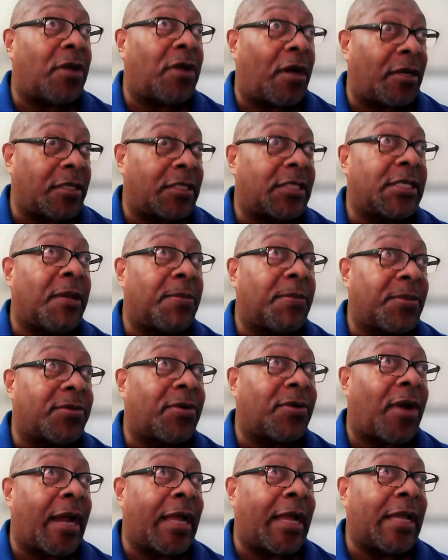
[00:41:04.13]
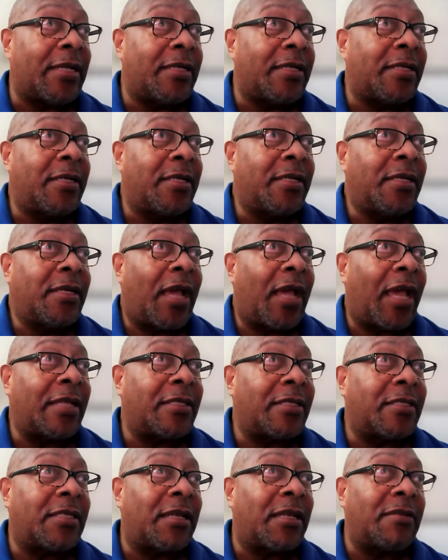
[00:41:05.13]
all ships, right?
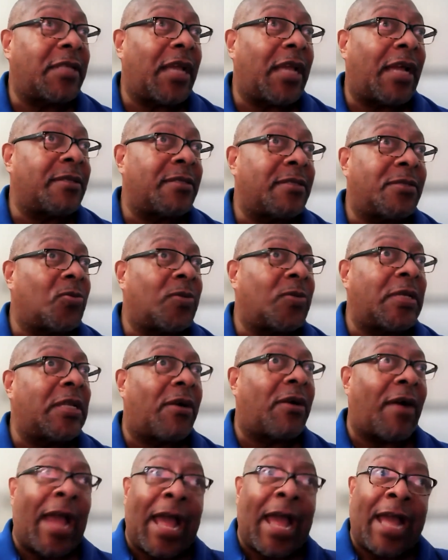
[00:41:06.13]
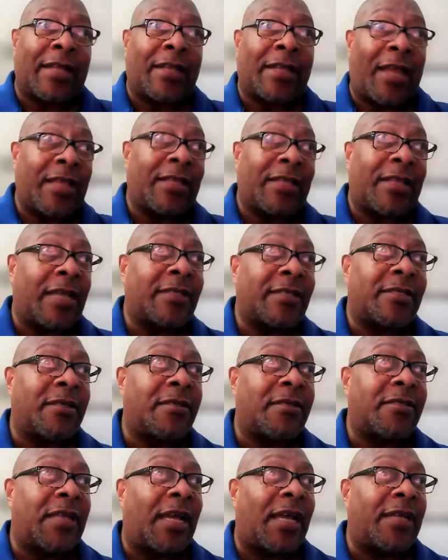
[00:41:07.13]
And sometimes we don't act like that.
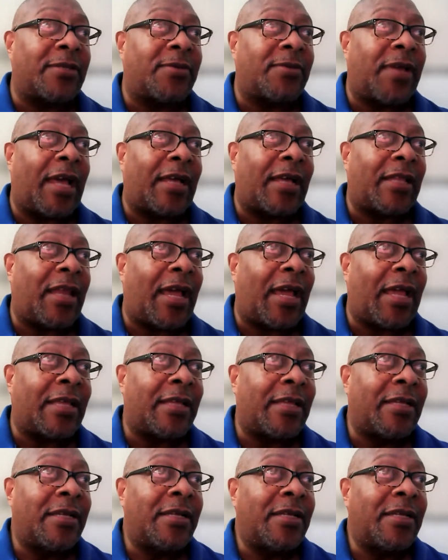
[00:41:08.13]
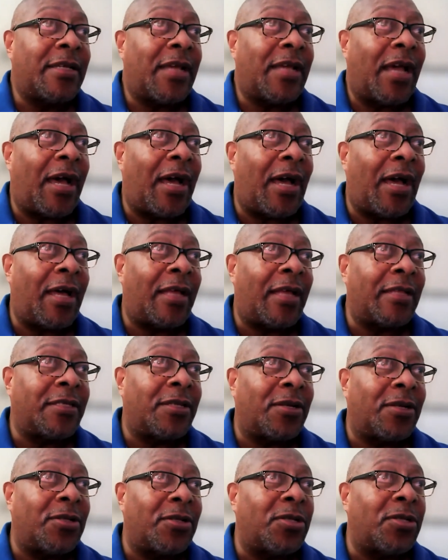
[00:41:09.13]
Sometimes we act like, uh, you
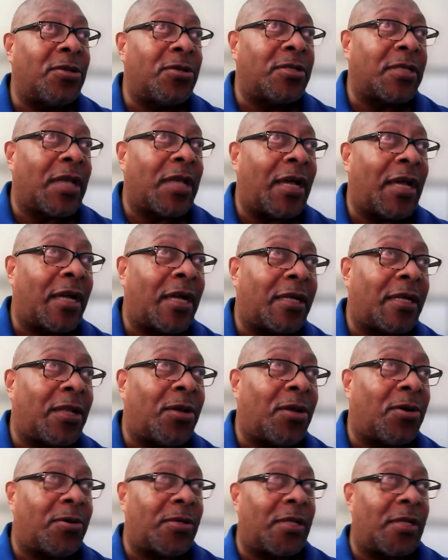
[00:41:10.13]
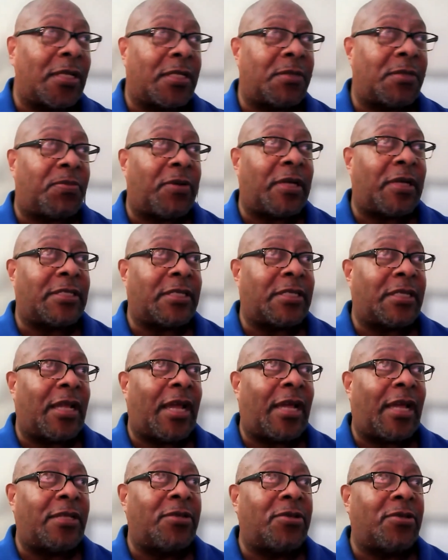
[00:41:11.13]
know, to use a colloquial expression that
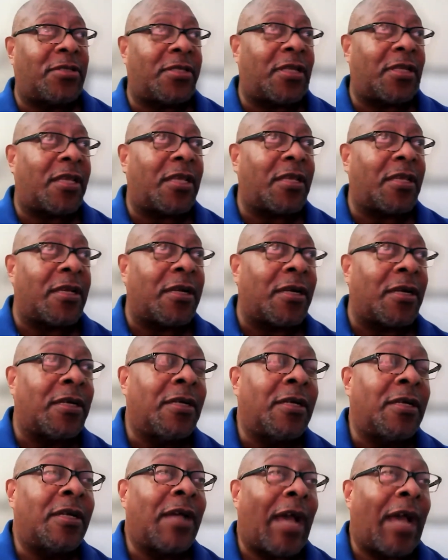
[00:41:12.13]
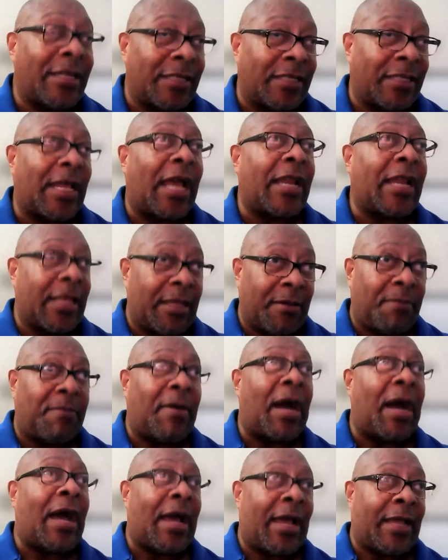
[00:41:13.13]
I used to hear, I just got to get
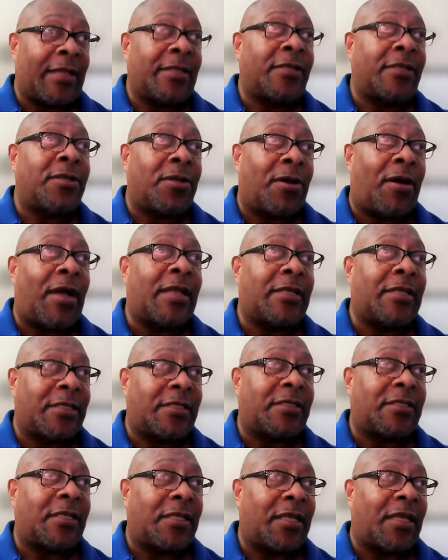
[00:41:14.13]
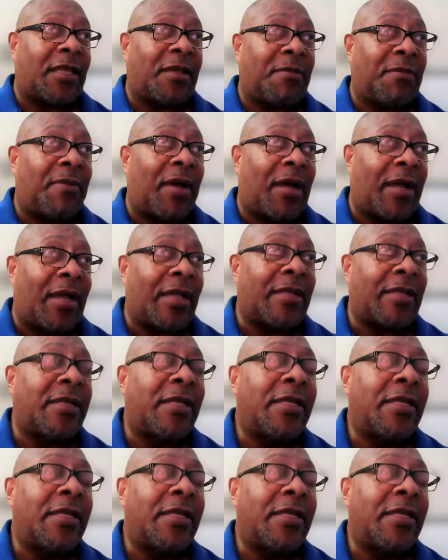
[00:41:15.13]
mine, you know, I just need to get mine.